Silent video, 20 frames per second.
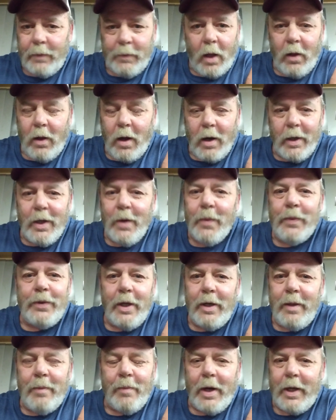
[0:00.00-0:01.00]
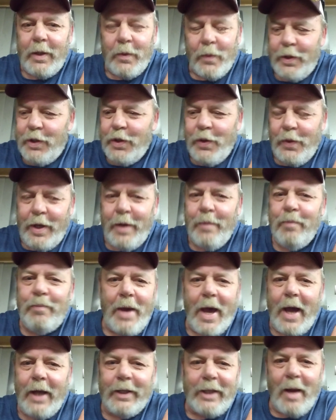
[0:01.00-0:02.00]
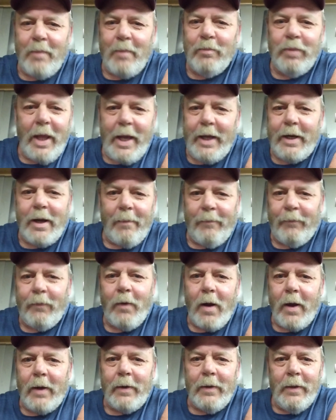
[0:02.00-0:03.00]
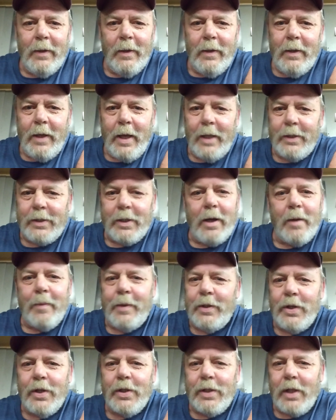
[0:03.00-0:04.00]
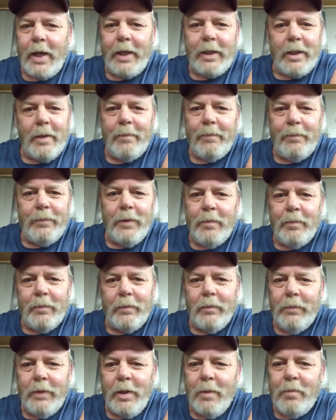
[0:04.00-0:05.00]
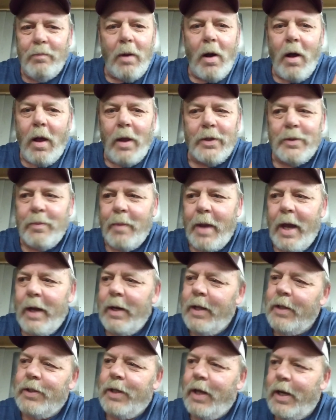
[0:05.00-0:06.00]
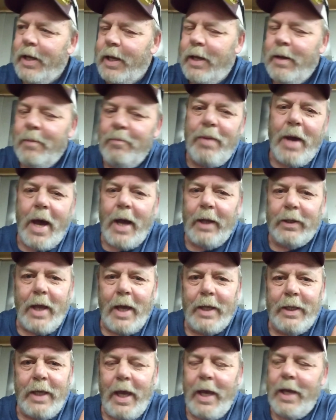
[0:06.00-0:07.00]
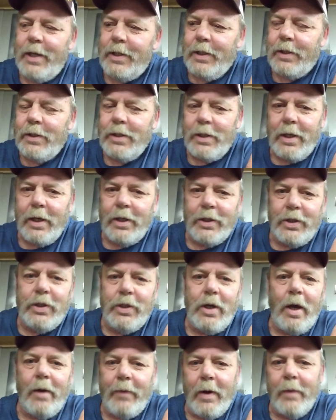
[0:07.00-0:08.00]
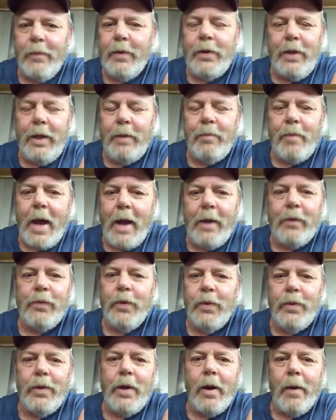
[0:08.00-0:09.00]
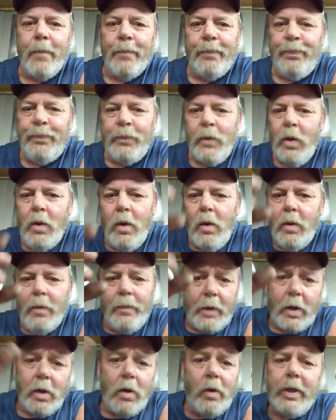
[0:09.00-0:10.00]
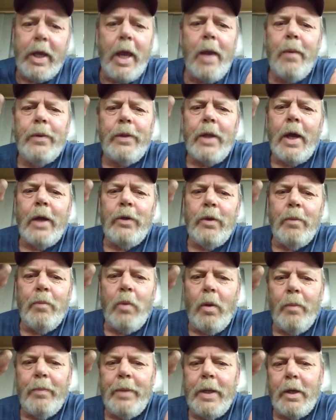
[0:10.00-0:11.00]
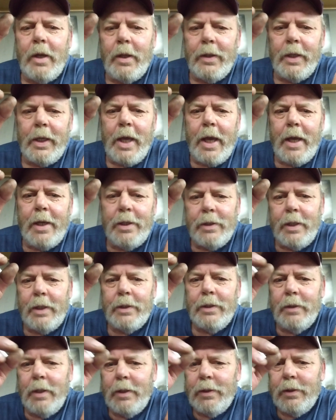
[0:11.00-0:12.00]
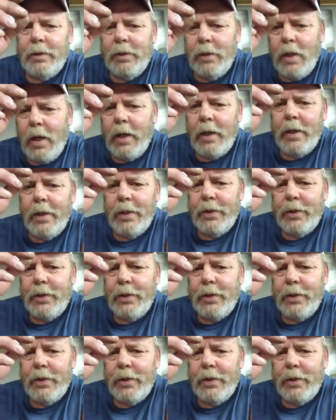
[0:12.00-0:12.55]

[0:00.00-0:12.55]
I'll argue it with anybody. When you impact that blade up front, it's going to be just like them balls, man. It's going to impact that case because it's going to shove everything back through there. They're okay with that U-bolt being on the case. That's not an